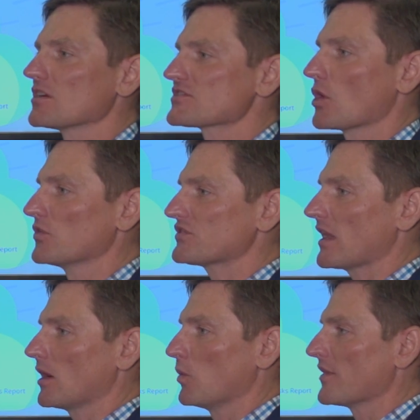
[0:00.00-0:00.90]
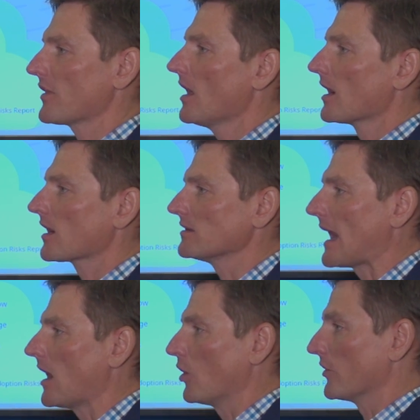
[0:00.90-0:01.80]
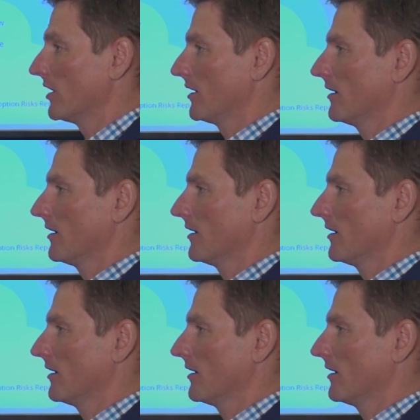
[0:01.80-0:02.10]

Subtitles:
associated with cloud,